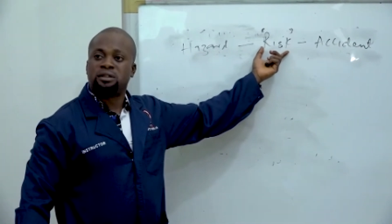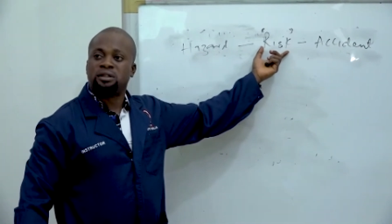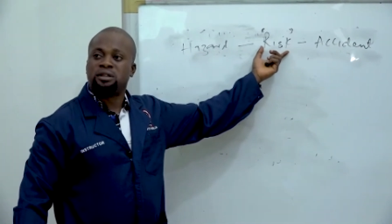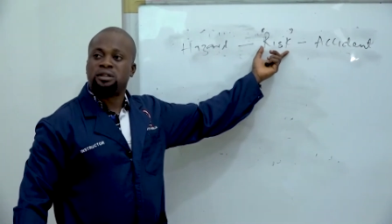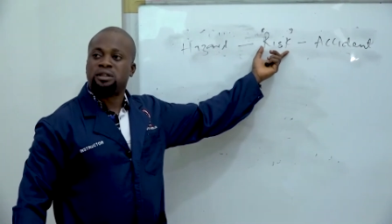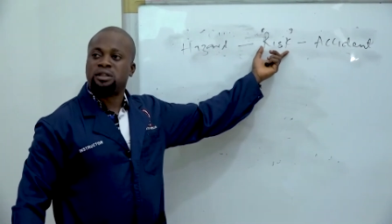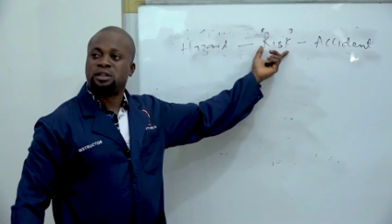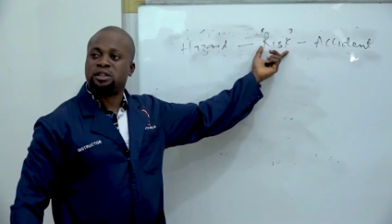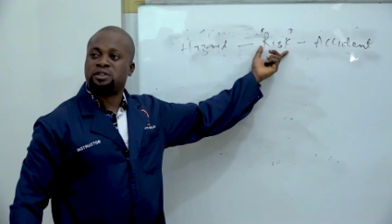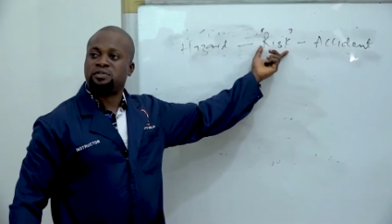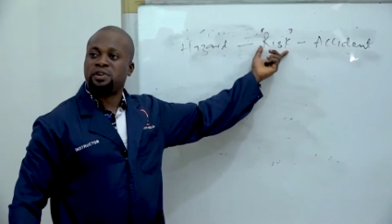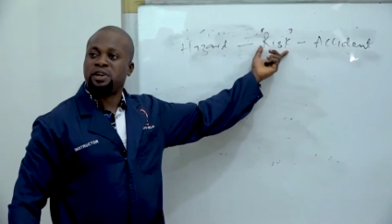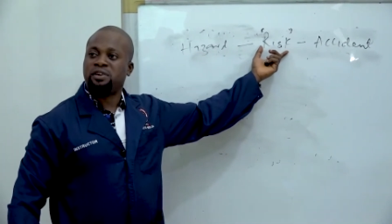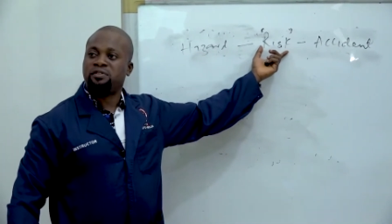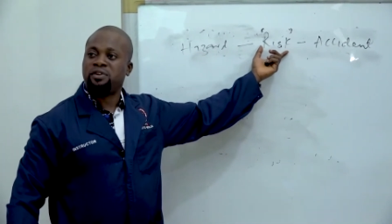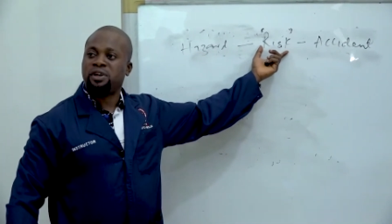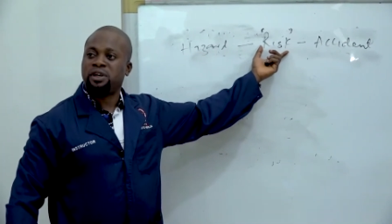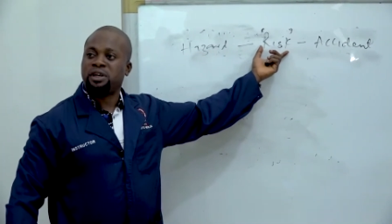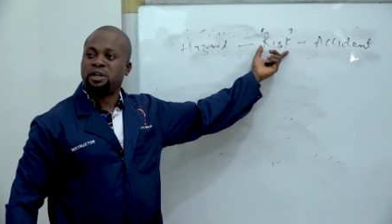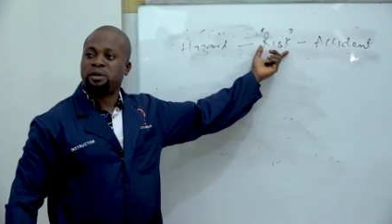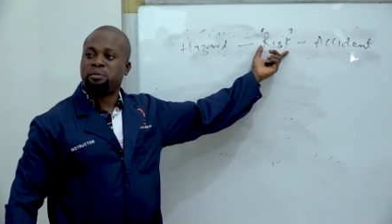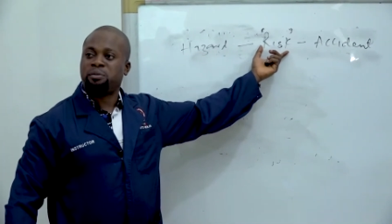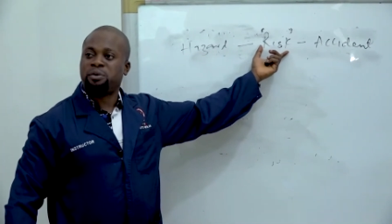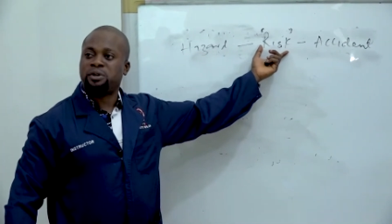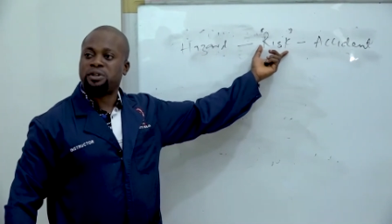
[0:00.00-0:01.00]
It's very, very
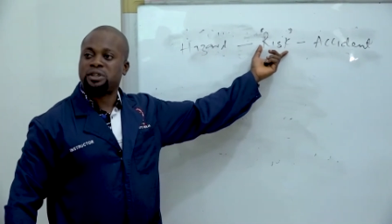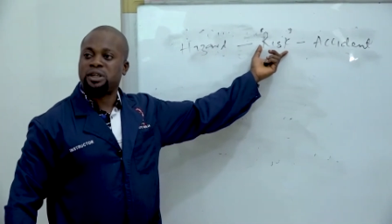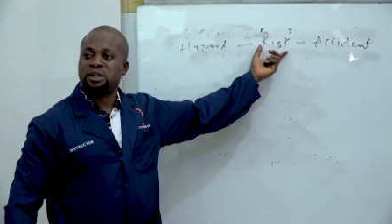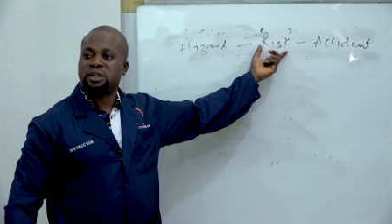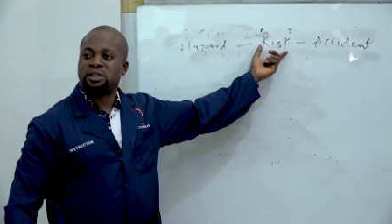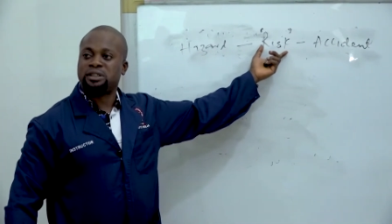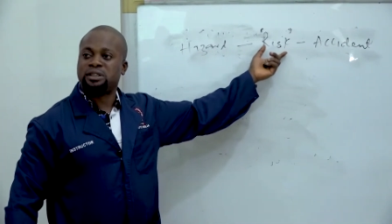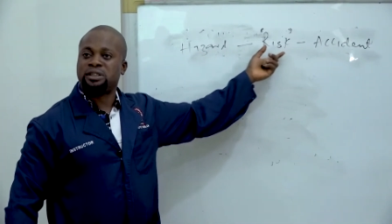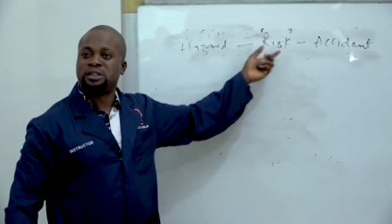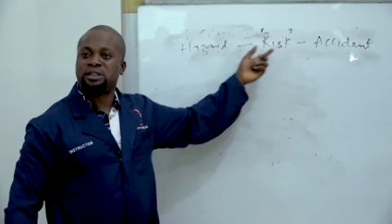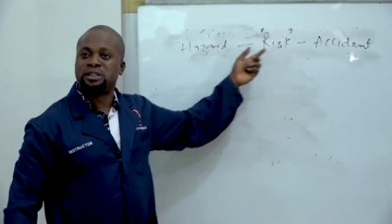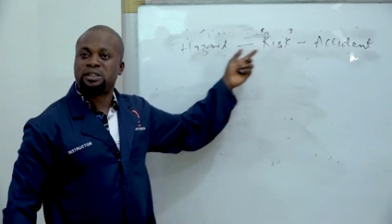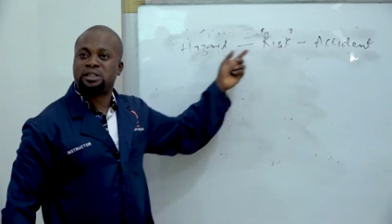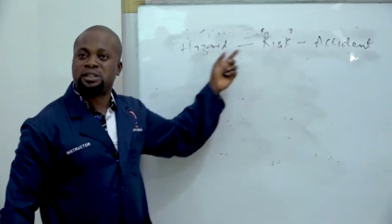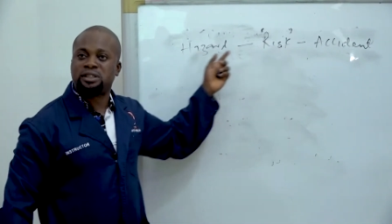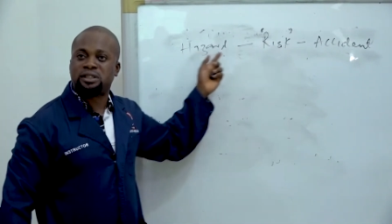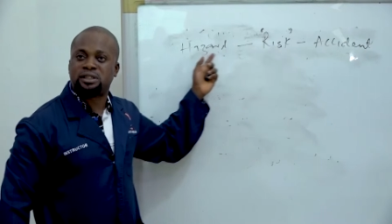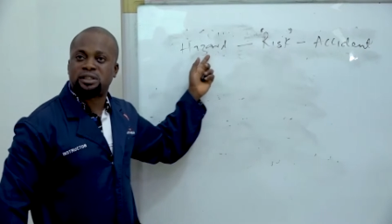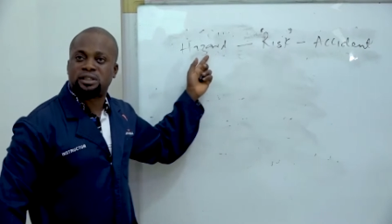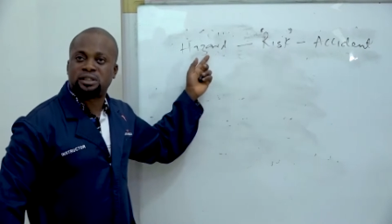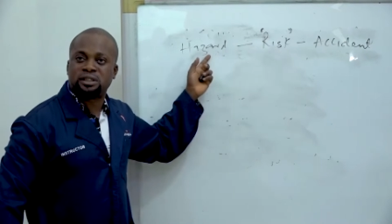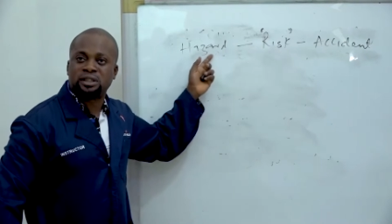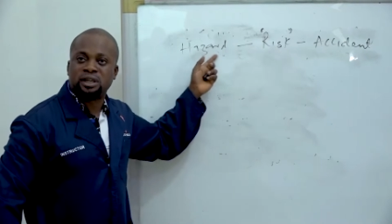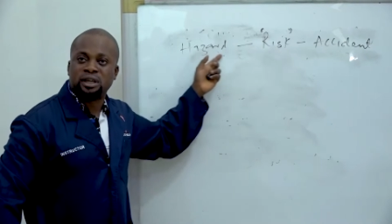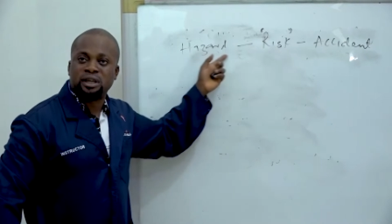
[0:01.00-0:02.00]
important. This
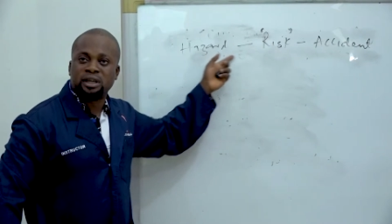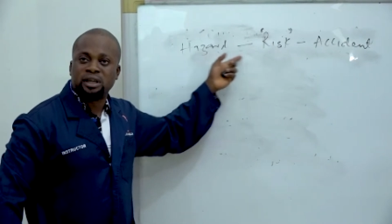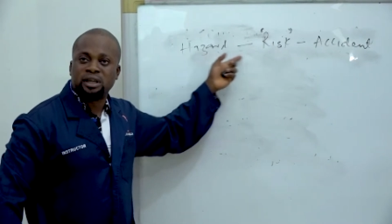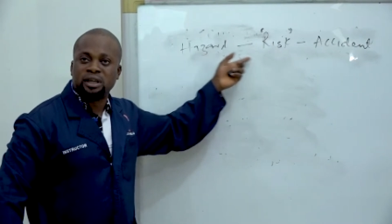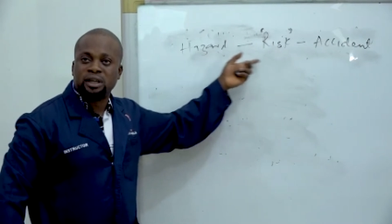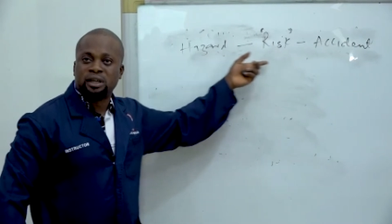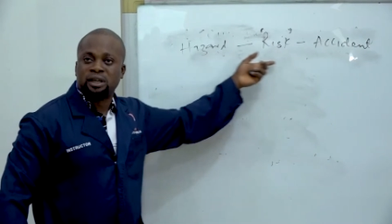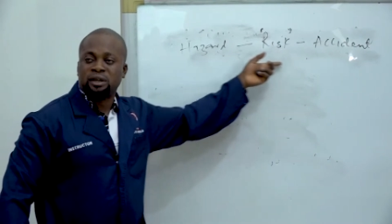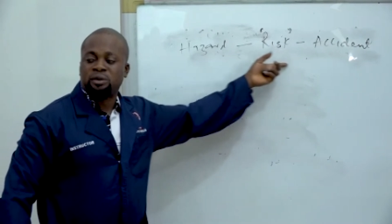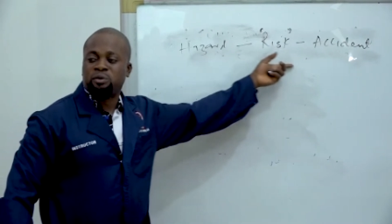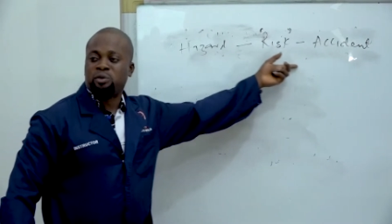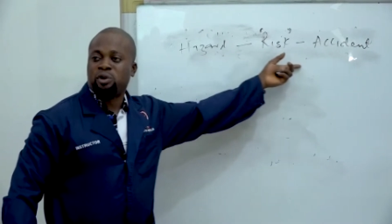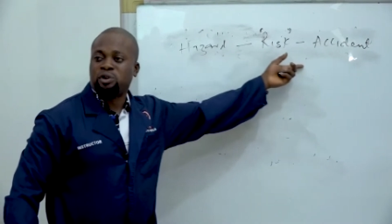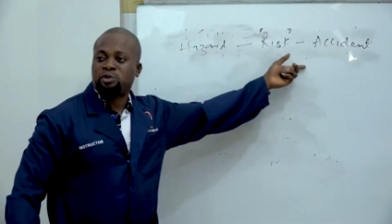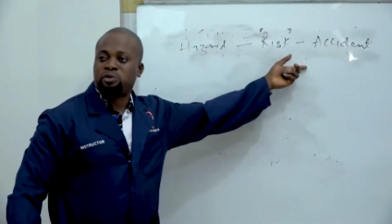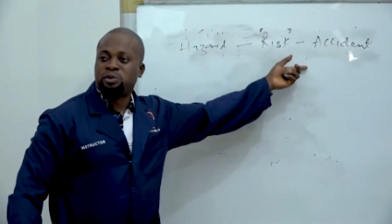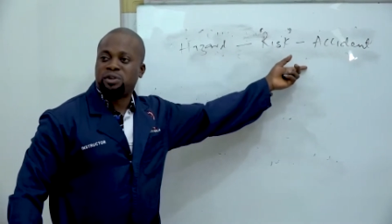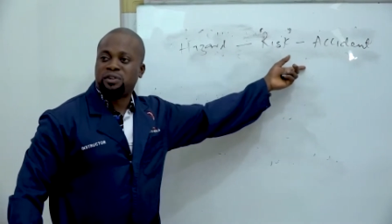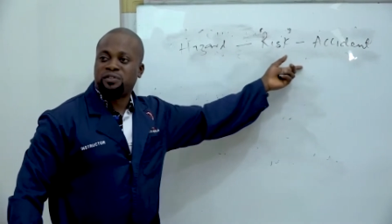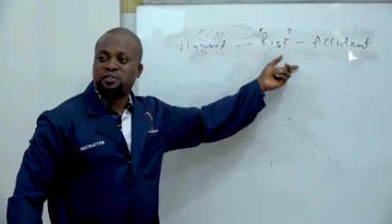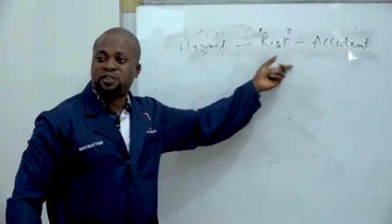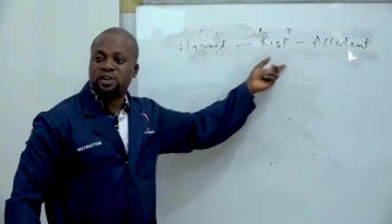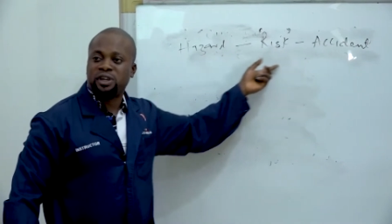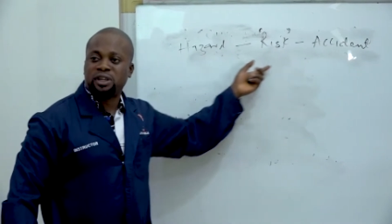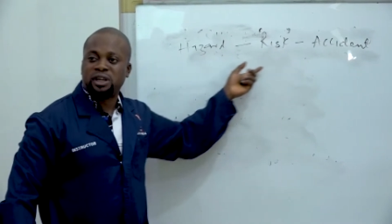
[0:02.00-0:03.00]
is what we
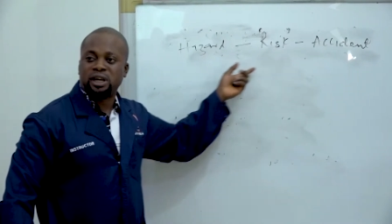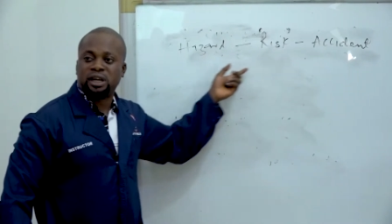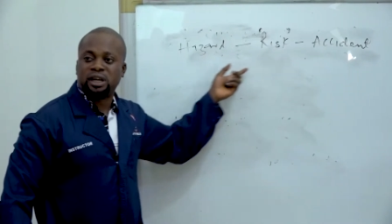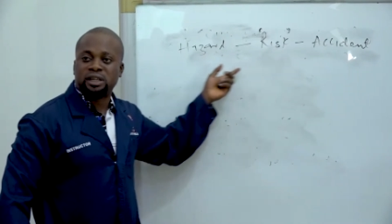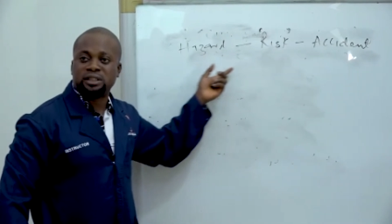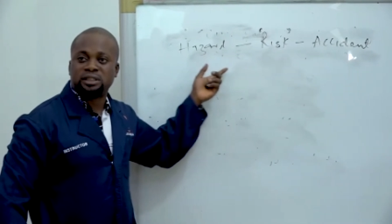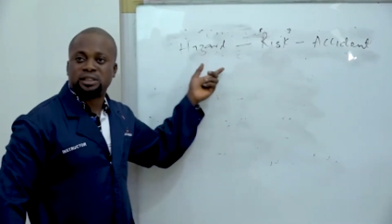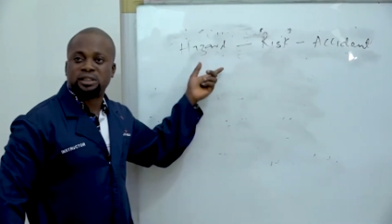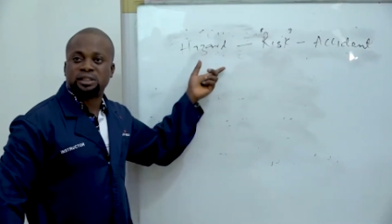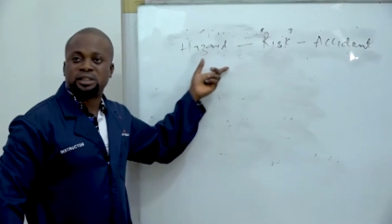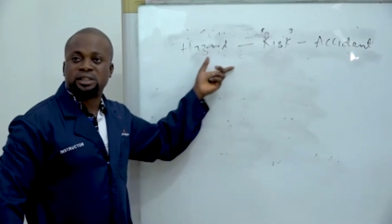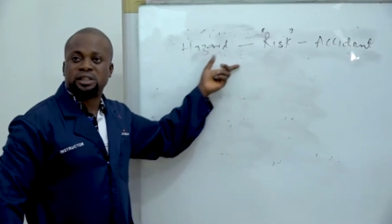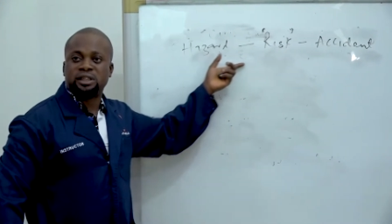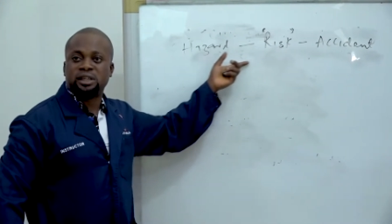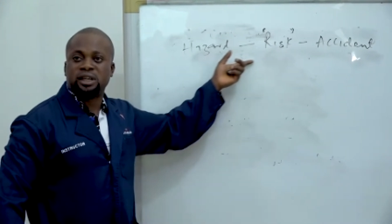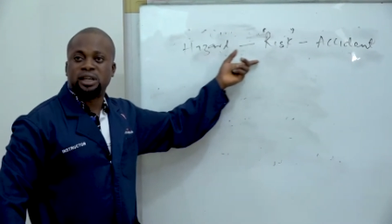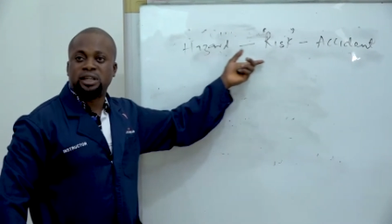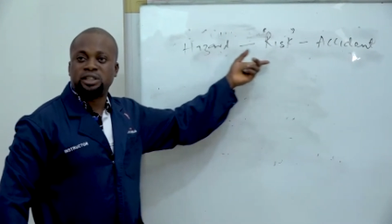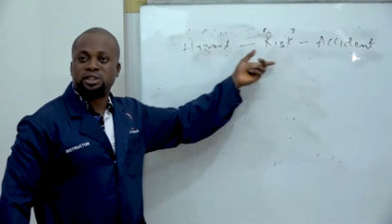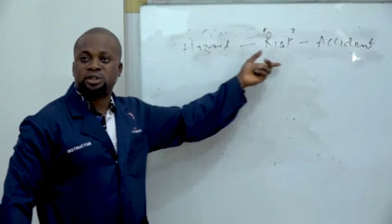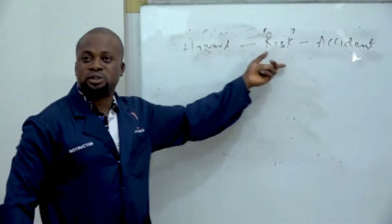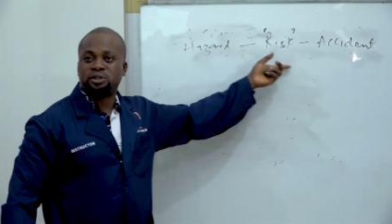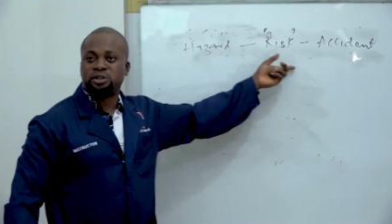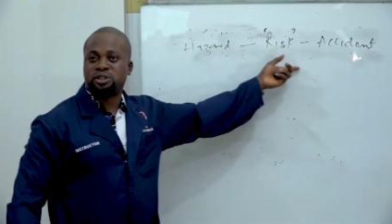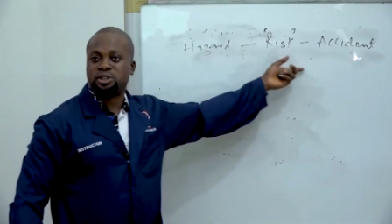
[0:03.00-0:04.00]
refer as the
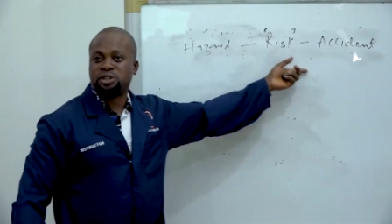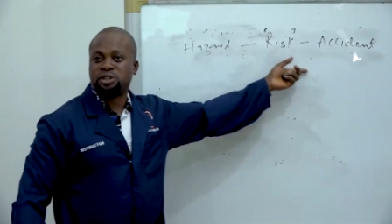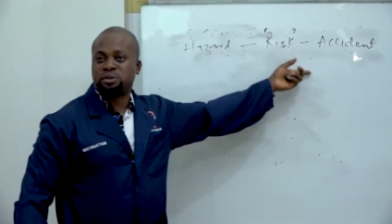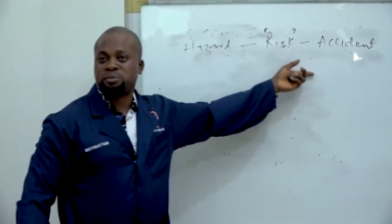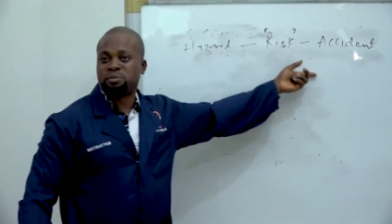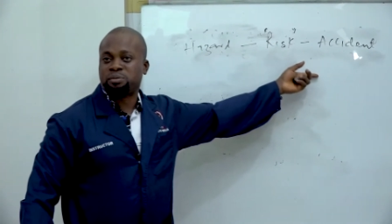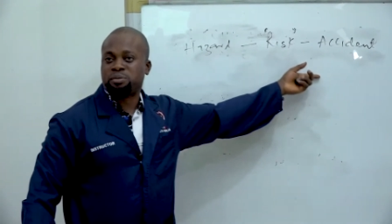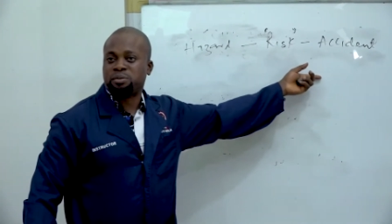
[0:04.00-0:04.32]
relationship.